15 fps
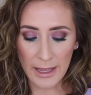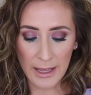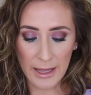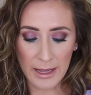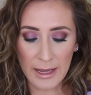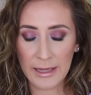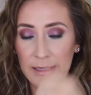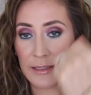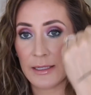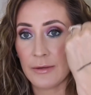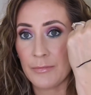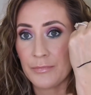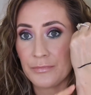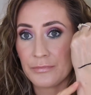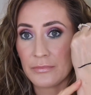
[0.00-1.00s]
and
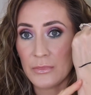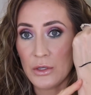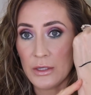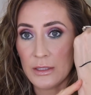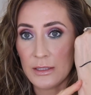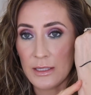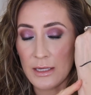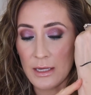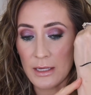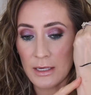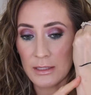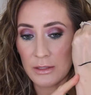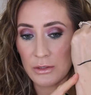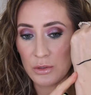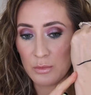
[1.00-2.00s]
you can see it
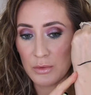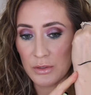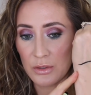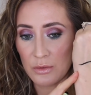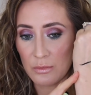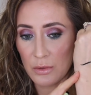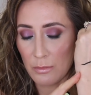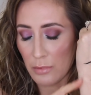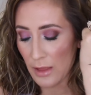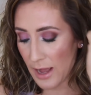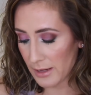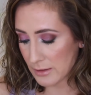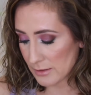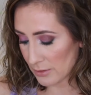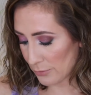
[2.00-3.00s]
is super, super
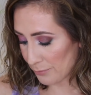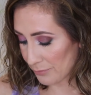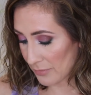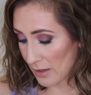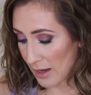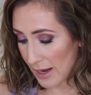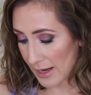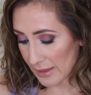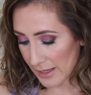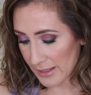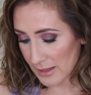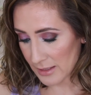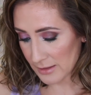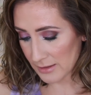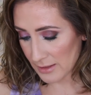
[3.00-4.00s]
black. So I
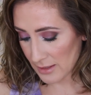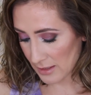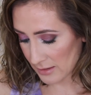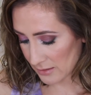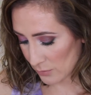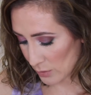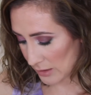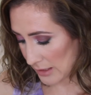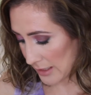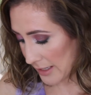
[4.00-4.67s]
like this, I think it's really